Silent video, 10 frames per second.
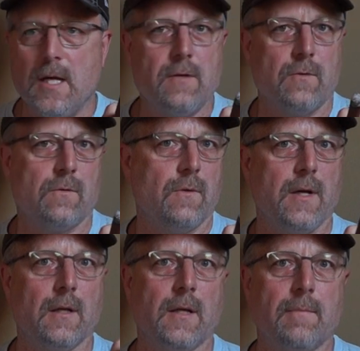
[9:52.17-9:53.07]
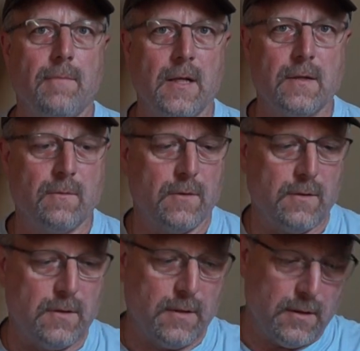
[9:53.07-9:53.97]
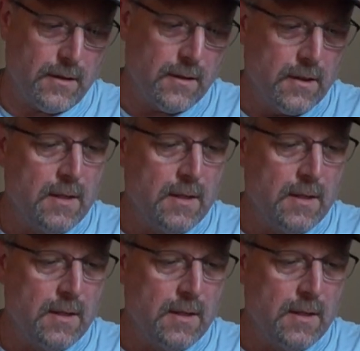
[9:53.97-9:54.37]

entranceway, unlike Biggs, which is in the